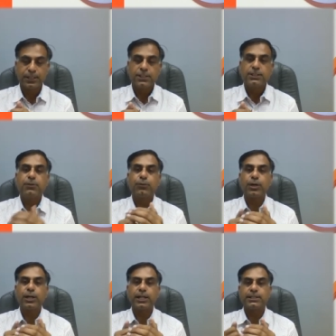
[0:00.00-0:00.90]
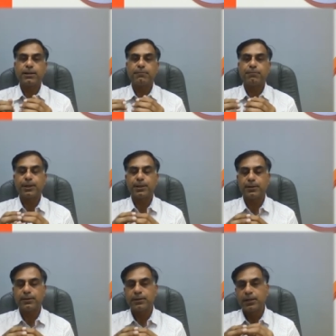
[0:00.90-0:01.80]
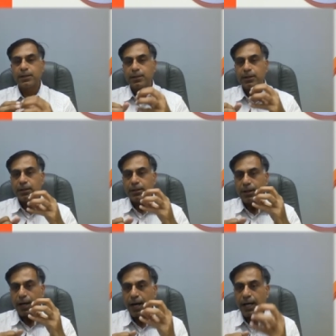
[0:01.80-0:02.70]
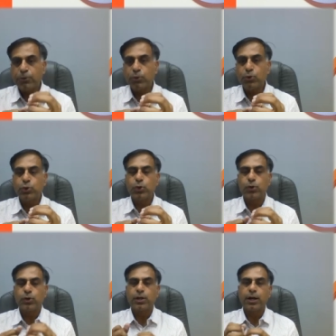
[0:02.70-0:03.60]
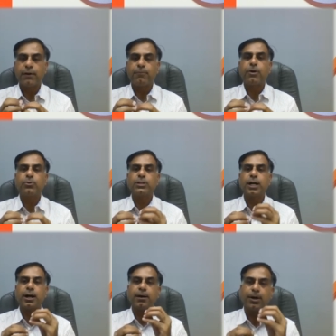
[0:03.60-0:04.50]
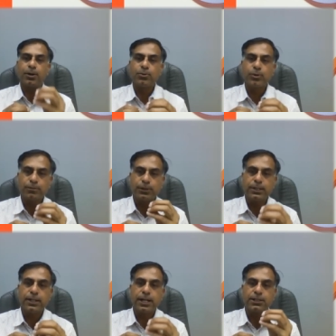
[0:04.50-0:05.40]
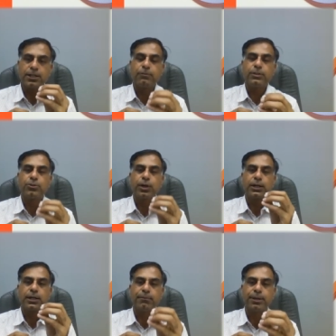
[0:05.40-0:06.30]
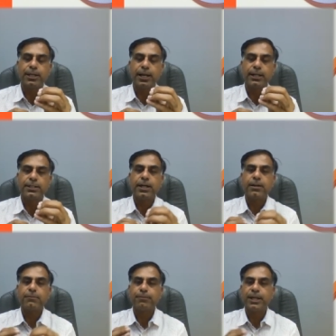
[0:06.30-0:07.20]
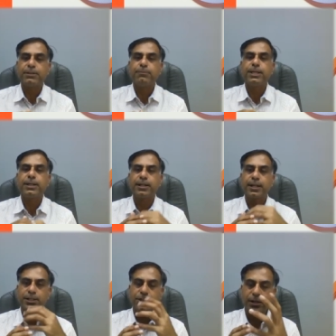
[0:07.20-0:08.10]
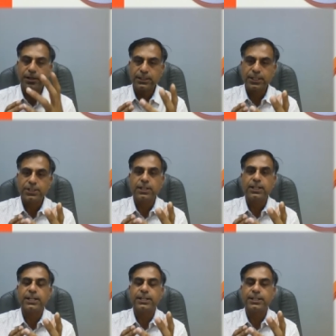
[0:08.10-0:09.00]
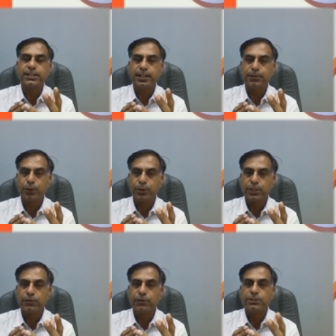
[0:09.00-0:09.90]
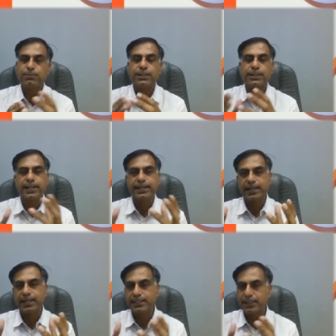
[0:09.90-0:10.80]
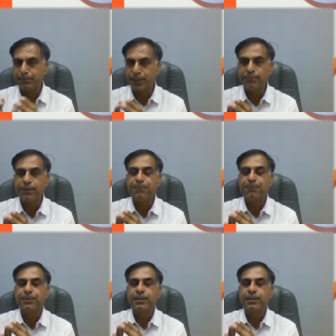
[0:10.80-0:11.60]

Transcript: Say for an example, are you sure about the amount of the deduction which you are claiming in ITR may it be a deduction under section 80C for the investment like LIC premium,